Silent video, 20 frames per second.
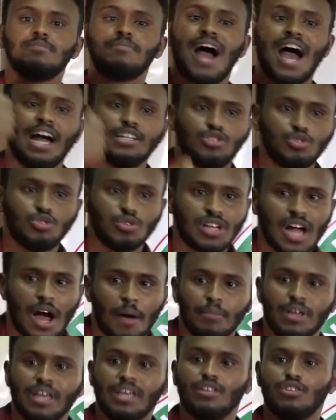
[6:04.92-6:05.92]
had to
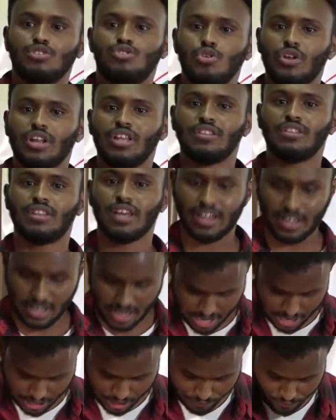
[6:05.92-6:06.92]
come during
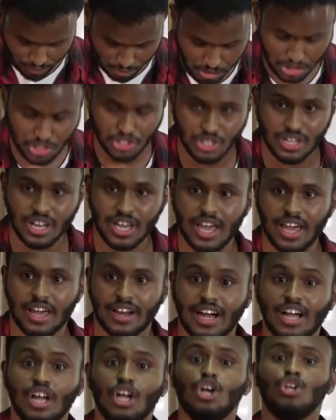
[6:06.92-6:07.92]
the Reformation
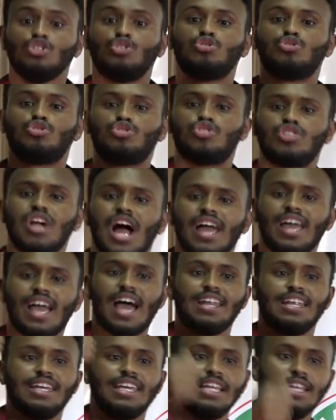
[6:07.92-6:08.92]
era to try
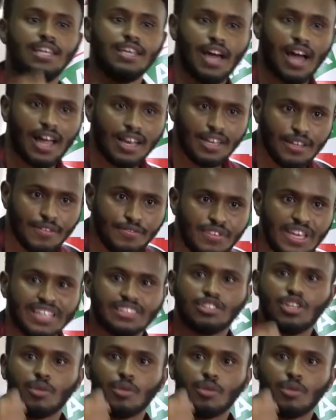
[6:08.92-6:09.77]
and alleviate the